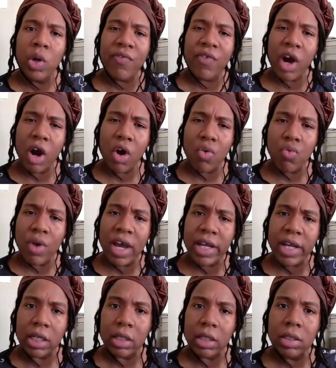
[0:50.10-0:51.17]
You have
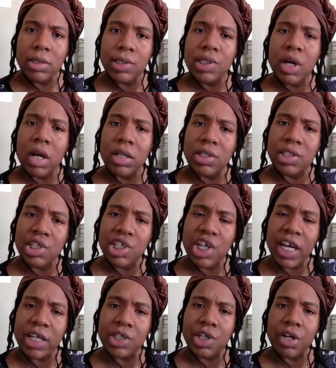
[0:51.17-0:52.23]
already started to
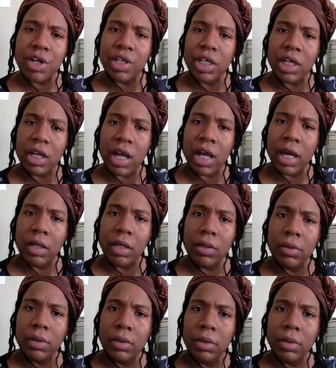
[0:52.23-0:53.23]
change her DNA.